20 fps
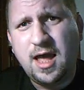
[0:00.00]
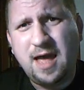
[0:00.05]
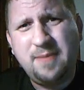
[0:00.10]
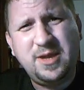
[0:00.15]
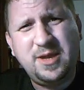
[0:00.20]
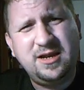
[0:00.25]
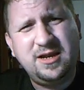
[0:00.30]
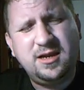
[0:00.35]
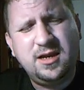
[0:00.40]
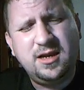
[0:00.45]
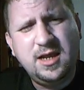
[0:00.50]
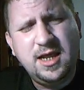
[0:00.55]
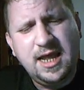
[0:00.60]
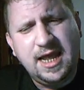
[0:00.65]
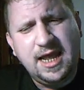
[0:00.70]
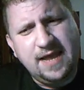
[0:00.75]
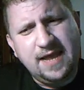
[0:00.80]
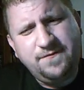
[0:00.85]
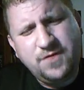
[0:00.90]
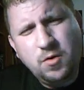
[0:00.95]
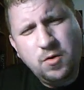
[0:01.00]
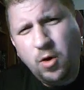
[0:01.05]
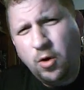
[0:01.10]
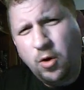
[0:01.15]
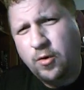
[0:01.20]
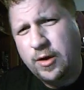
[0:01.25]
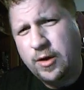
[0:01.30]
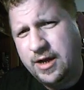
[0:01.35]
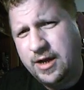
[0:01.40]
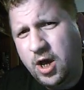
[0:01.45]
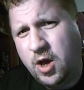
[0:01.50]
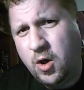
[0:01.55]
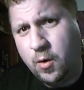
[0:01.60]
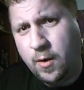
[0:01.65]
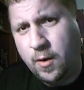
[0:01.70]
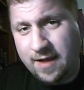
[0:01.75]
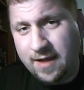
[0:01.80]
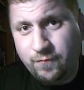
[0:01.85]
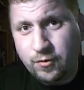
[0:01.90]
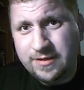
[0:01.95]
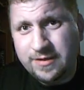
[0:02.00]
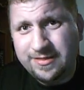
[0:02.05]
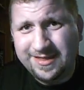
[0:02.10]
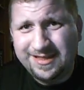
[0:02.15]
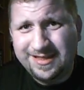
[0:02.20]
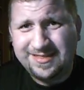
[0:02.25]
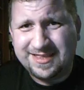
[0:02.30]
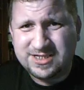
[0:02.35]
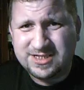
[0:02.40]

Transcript: I mean, if you already know everything